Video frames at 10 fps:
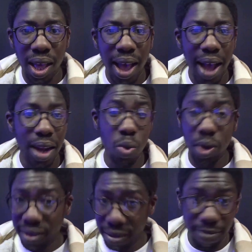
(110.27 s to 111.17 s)
and it
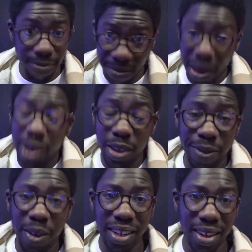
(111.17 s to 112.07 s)
was very
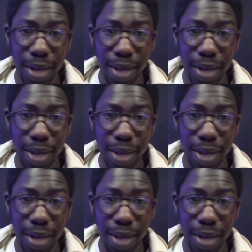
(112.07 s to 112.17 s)
fun.